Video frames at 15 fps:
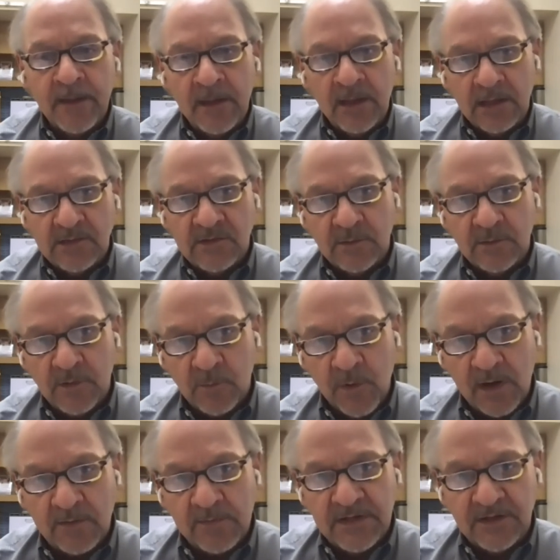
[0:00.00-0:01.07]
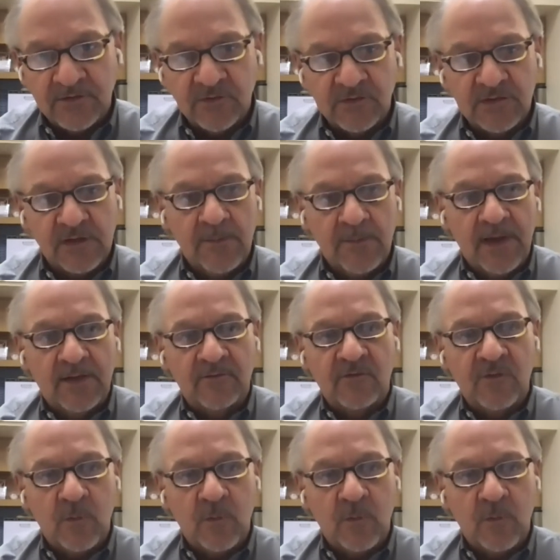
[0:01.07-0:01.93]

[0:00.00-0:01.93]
And so the recommendations come out to